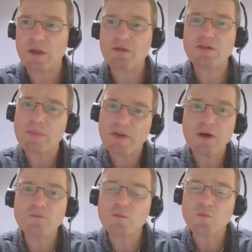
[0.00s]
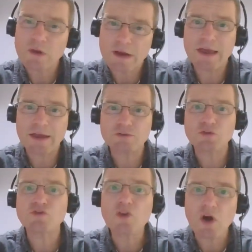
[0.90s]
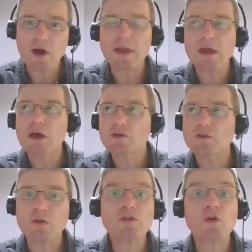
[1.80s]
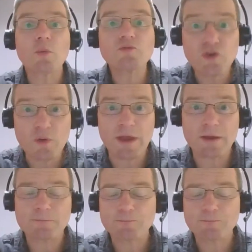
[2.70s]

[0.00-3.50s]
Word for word: and something I've really had to try to stop doing.